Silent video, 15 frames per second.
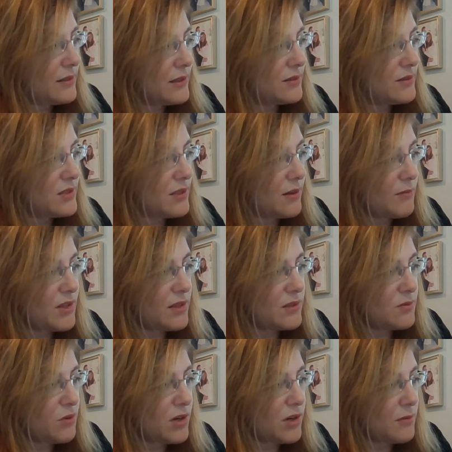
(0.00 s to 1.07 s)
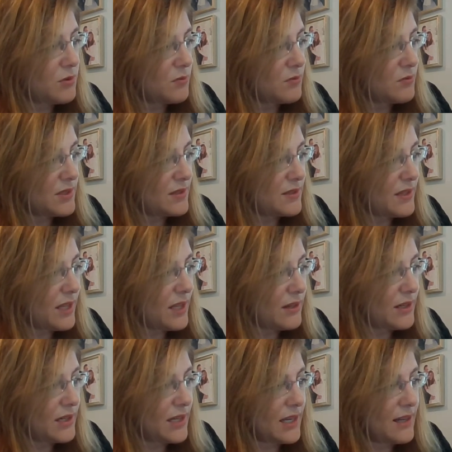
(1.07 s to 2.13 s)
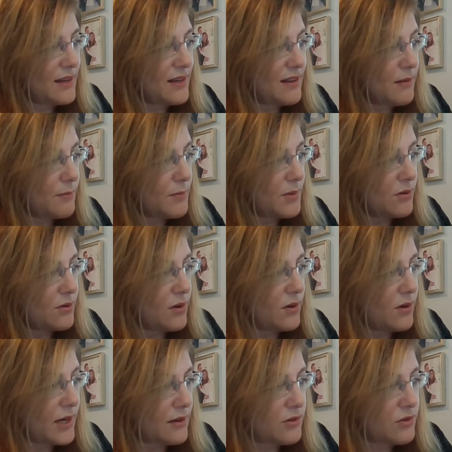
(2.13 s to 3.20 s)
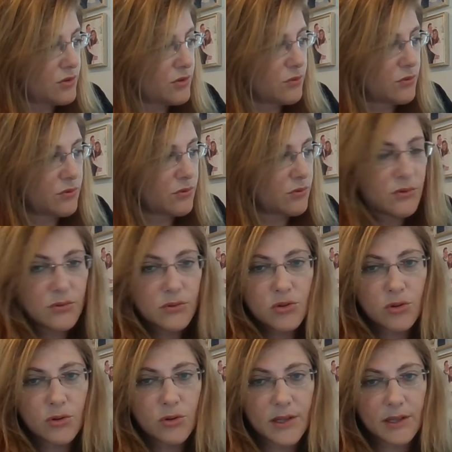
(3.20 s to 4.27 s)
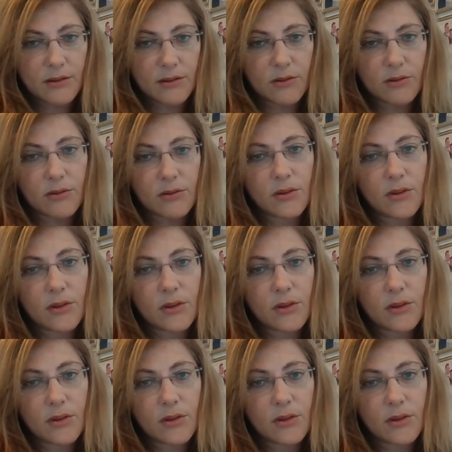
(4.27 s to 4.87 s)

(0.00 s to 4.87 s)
in some of these problems is not going to end up in our actual triangle.